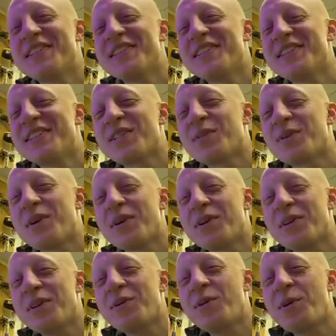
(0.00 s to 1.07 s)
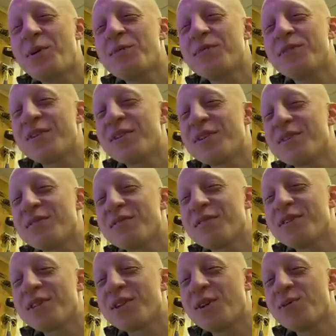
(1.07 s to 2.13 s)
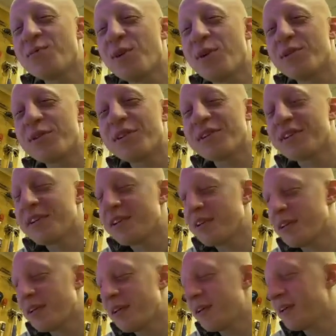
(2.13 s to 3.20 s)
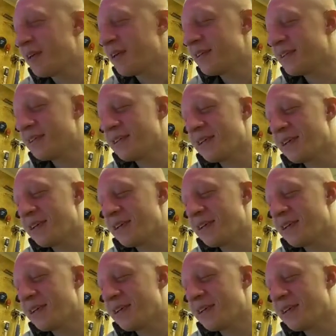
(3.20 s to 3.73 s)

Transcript: So we got our little home for Slowpoke. And